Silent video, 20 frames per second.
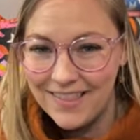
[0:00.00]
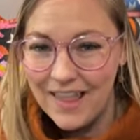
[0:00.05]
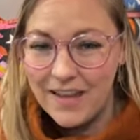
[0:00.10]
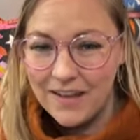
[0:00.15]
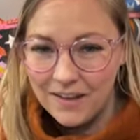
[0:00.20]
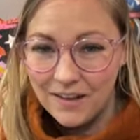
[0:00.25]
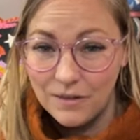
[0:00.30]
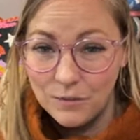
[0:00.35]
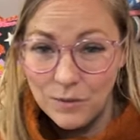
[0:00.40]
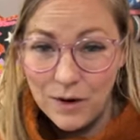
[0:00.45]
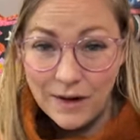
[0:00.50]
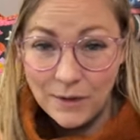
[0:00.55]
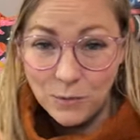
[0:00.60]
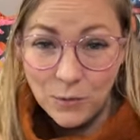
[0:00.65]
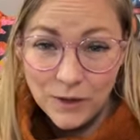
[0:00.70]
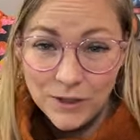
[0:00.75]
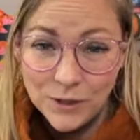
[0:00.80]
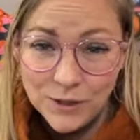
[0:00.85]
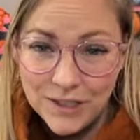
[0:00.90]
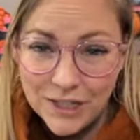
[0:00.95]
Like right
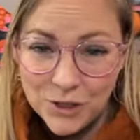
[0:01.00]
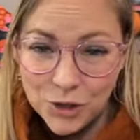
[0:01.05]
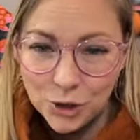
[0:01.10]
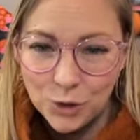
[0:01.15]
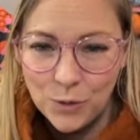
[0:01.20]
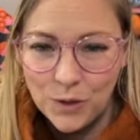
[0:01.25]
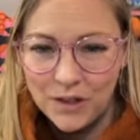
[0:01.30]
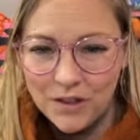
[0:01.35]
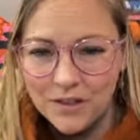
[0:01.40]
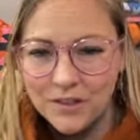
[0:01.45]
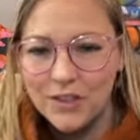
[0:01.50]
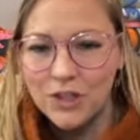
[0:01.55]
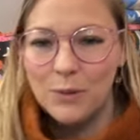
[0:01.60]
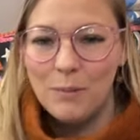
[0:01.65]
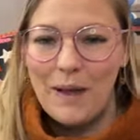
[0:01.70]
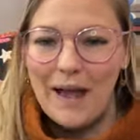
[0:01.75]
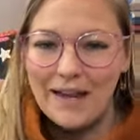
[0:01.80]
when you send your quilt, your